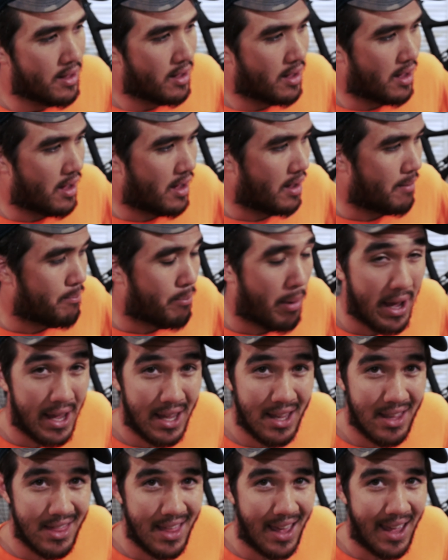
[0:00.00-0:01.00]

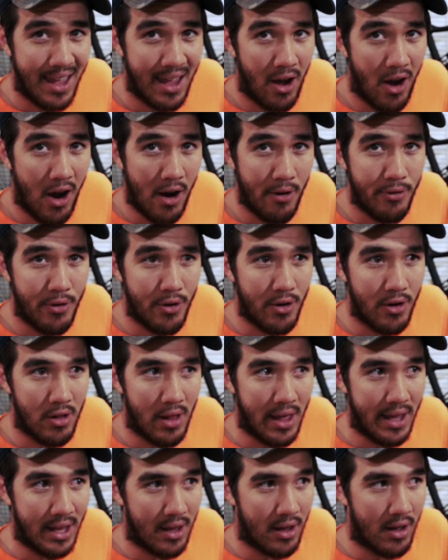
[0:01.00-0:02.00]
bike, they offer
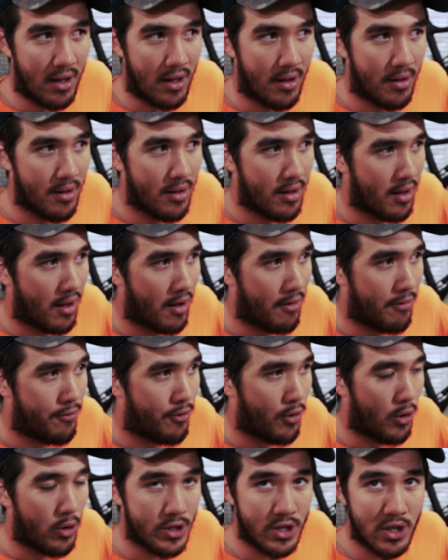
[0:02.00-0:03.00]
like a
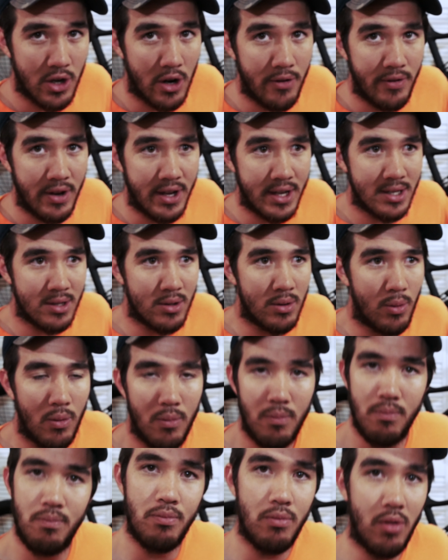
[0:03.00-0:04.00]
full service,
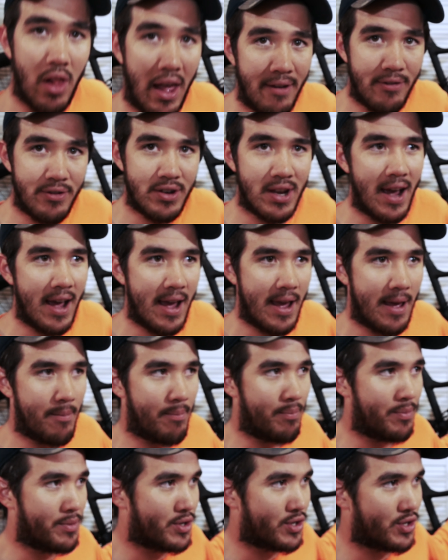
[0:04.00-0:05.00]

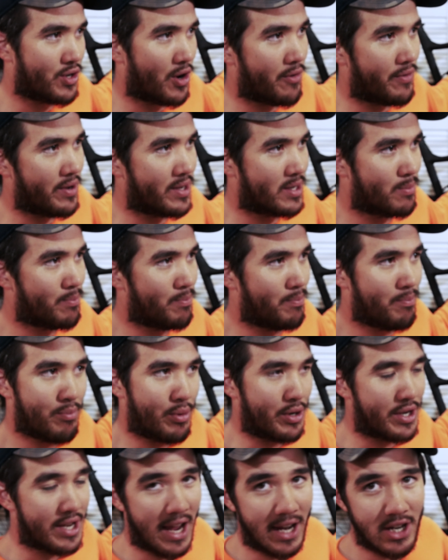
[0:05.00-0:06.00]
lifetime service
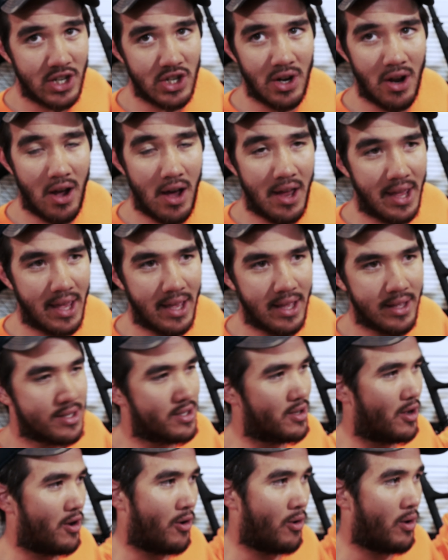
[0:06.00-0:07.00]
protection on it,
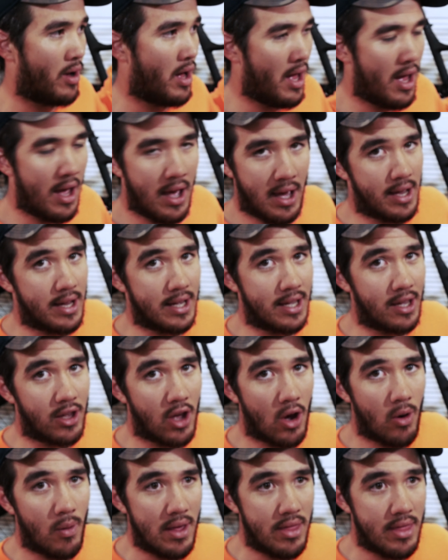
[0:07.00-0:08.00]
so I could
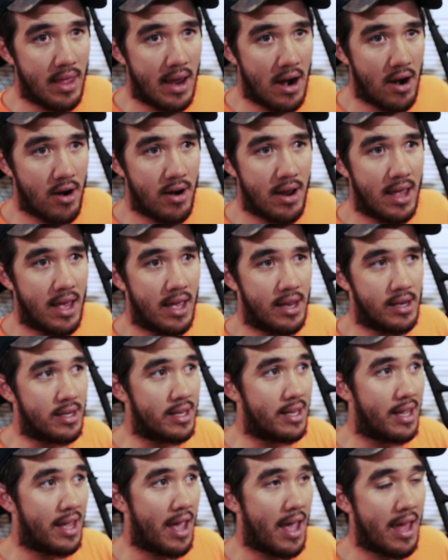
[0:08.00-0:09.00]
go in there
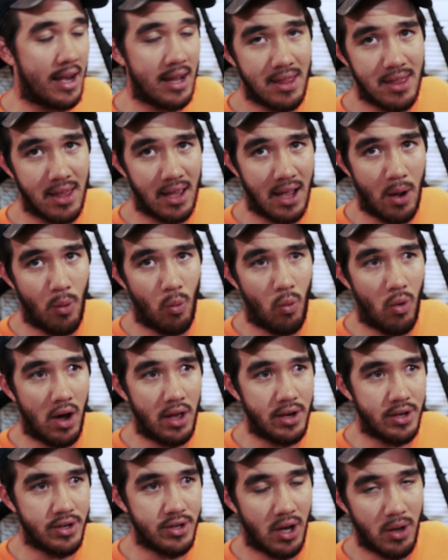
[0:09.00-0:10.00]
and get anything I
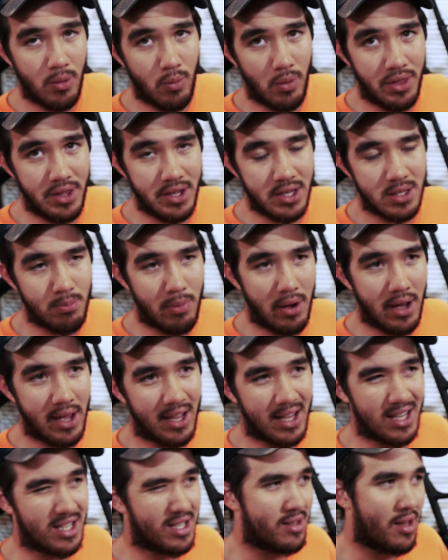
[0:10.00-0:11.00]
want done with this
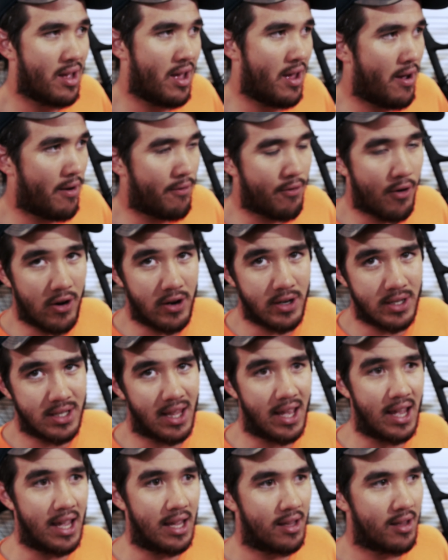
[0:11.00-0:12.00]
bike as far as
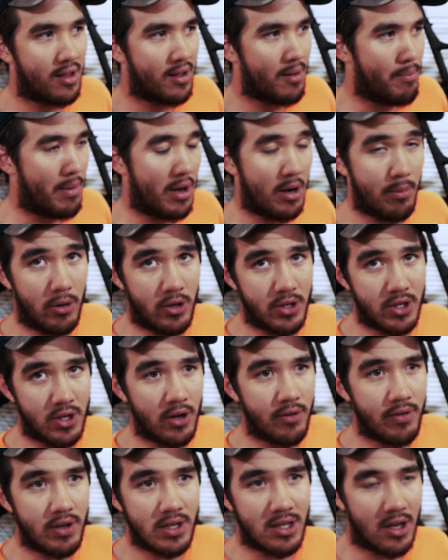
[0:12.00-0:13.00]
like minimal
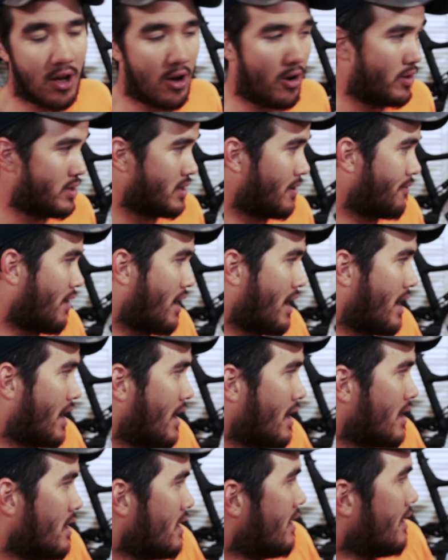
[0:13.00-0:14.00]
service goes. If
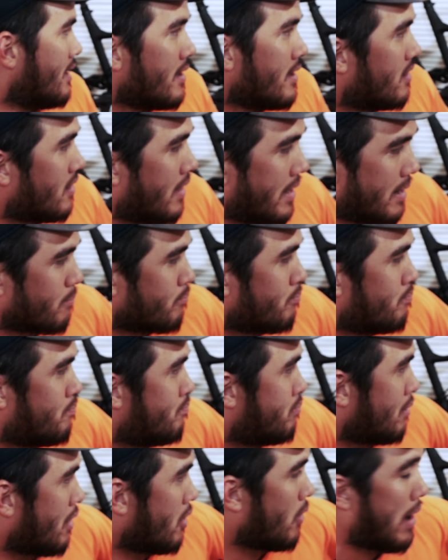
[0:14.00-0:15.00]
I like
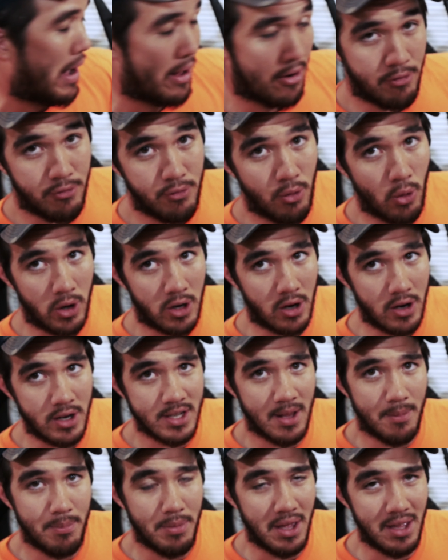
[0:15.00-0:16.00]
blow out a fork or
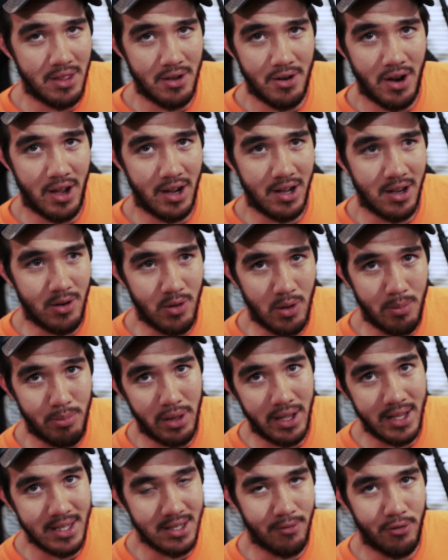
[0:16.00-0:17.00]
something, they're not going to
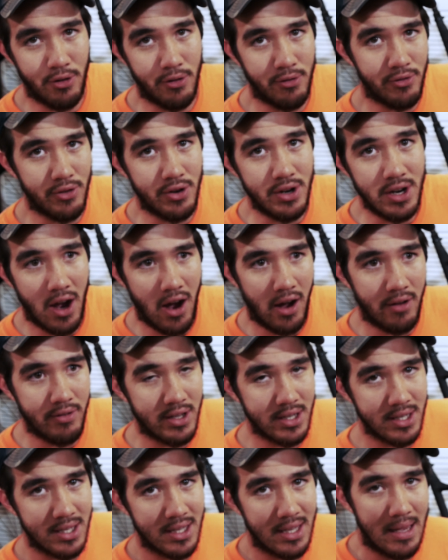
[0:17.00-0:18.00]
replace it for free,
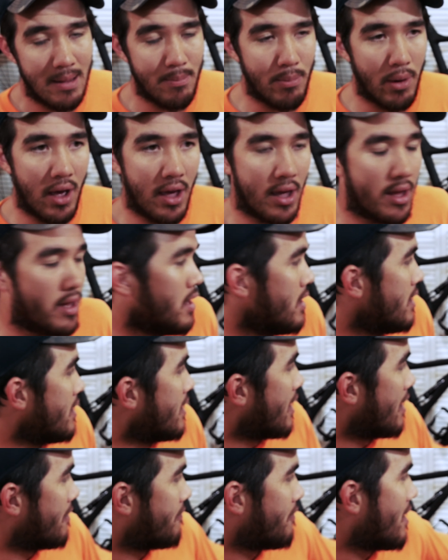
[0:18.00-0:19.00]
obviously, but
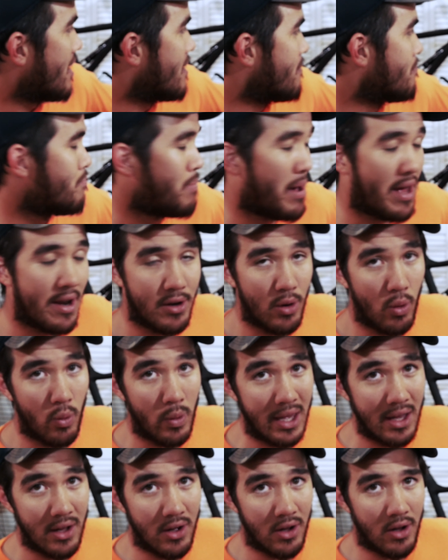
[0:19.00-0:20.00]
if I bend a
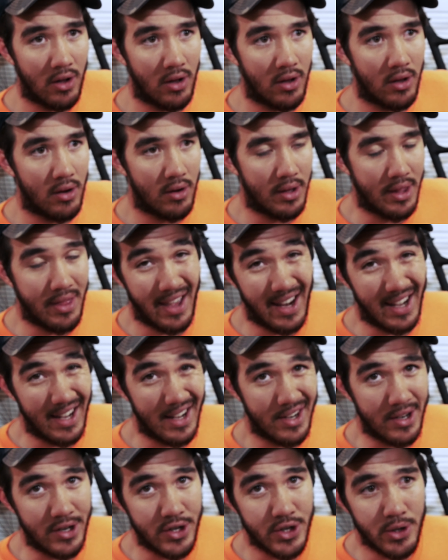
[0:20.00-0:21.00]
wheel and they
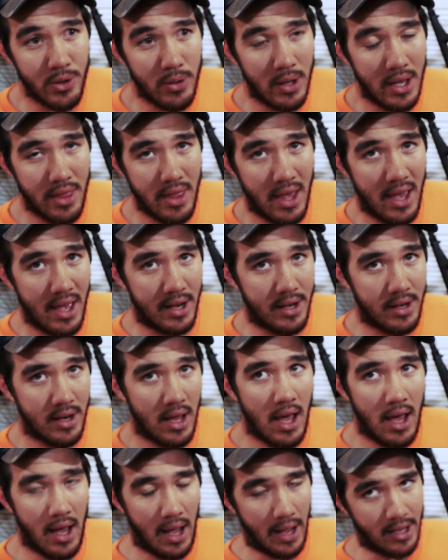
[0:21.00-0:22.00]
need to true it,
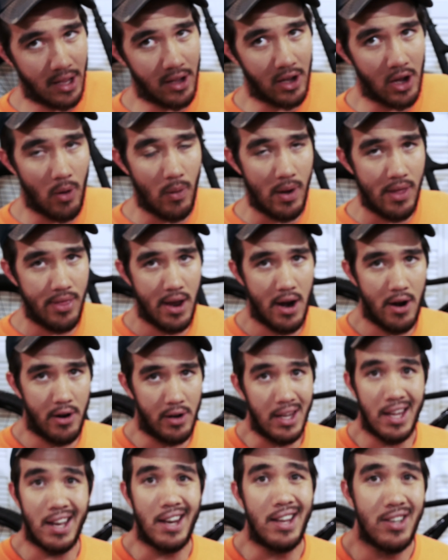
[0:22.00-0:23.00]
then I could go in there
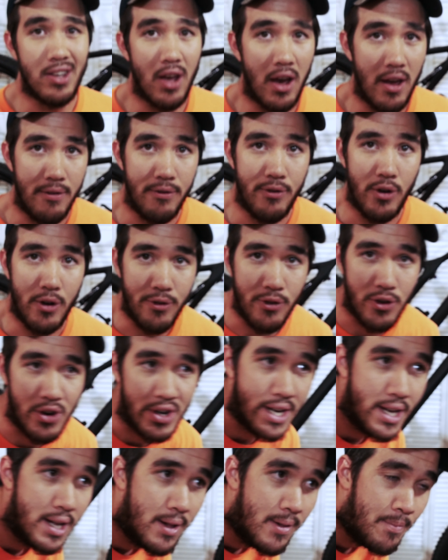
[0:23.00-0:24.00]
and get it done for
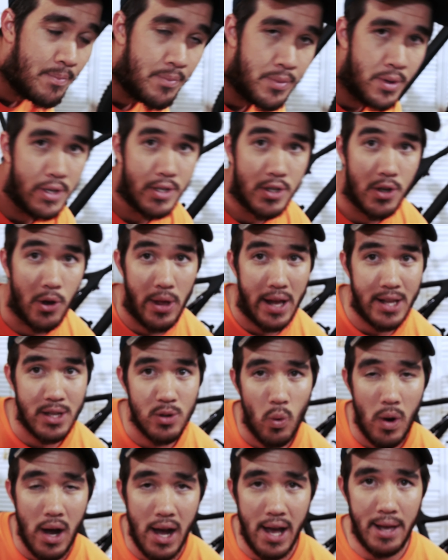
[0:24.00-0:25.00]
free. So
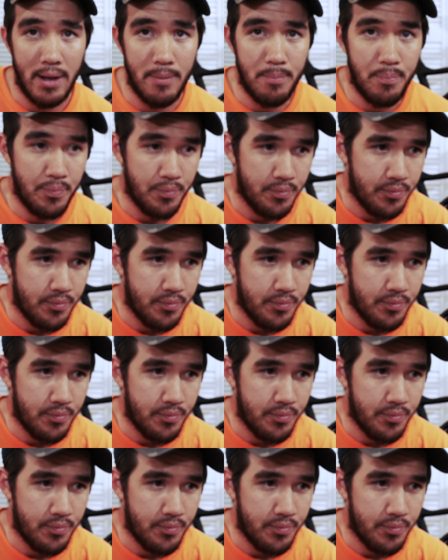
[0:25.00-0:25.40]
that's why